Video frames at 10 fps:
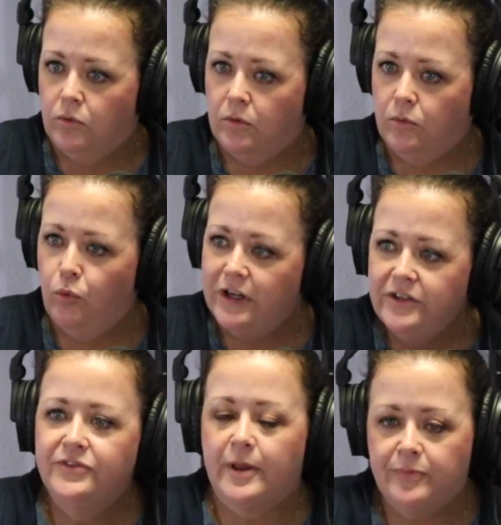what
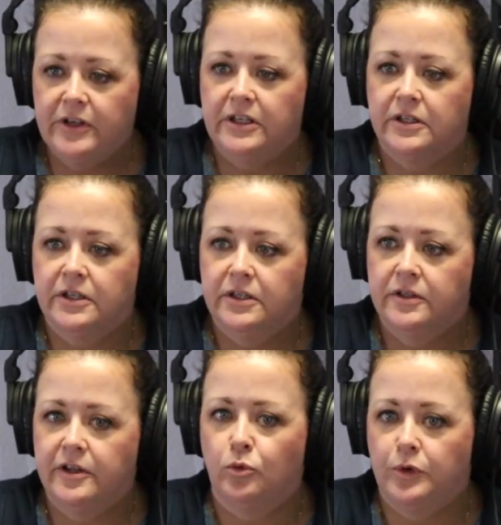is something
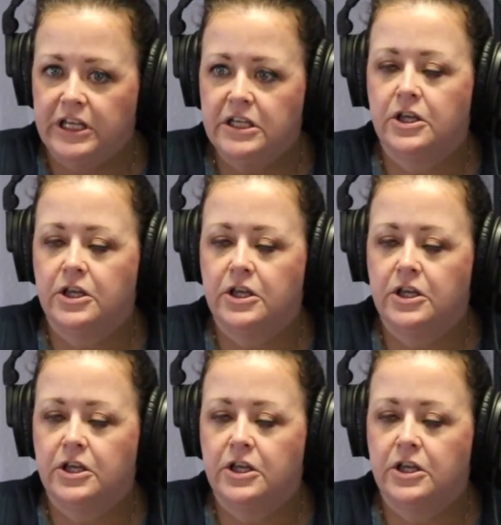that we